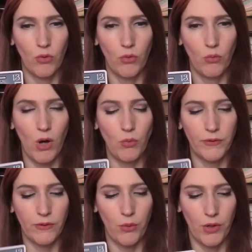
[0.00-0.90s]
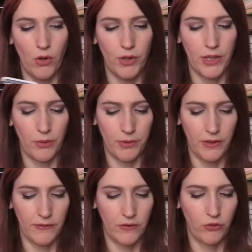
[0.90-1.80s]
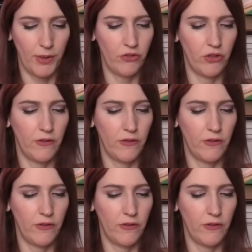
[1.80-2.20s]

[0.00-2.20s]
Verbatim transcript: what was going on here with this situation?